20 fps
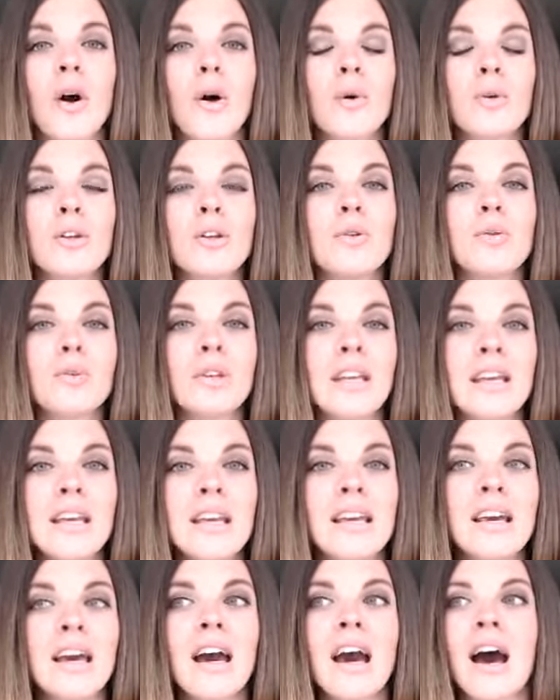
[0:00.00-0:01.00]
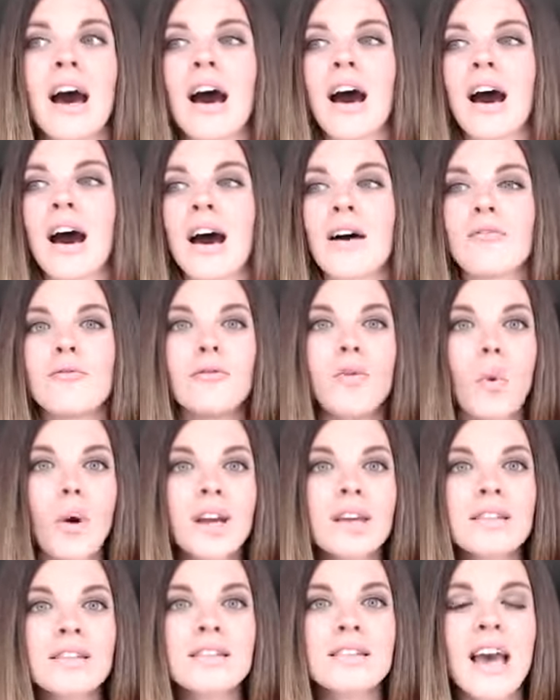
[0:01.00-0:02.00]
own unique
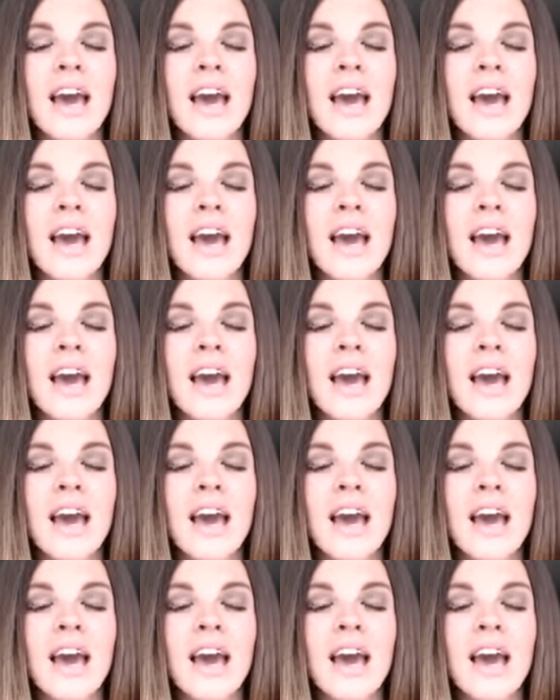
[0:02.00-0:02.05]
voice